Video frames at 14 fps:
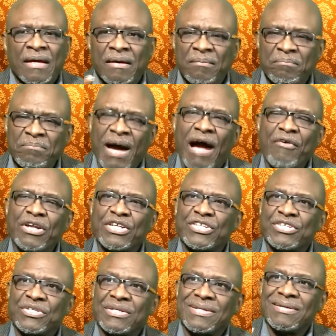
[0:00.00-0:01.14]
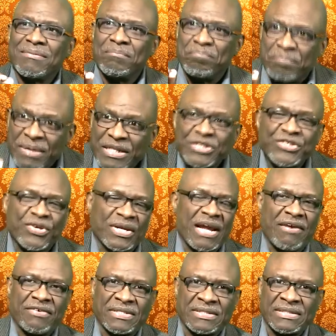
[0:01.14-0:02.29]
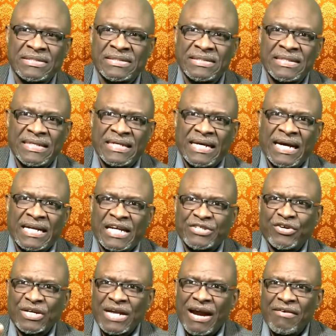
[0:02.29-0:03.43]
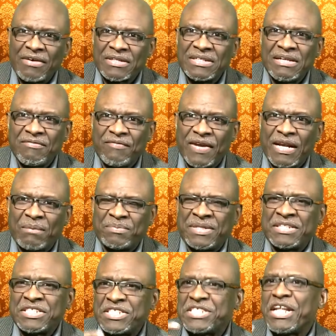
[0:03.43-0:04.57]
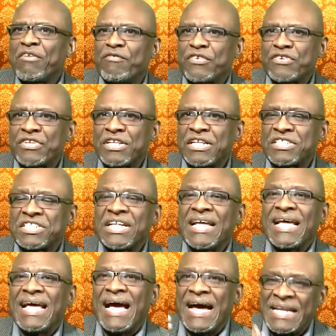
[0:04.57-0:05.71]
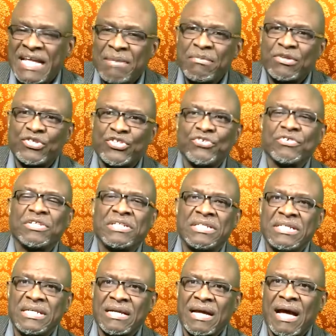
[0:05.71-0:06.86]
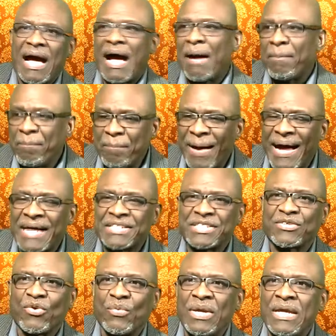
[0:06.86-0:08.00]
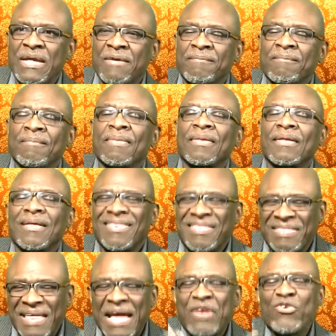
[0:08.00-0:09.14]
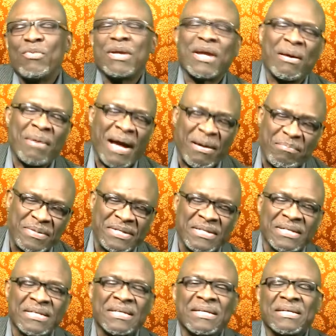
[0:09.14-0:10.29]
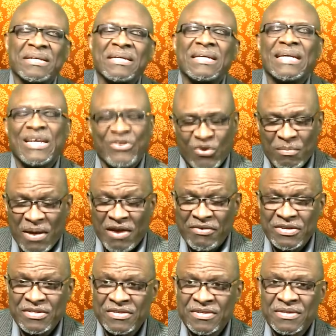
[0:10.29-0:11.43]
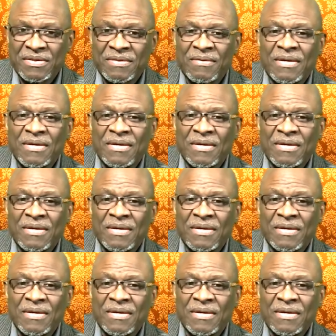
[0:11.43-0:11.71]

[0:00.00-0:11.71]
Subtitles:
Marriage builds your character, and as your character develops and selfishness and immaturity are passed away, then you become happy in your marriage.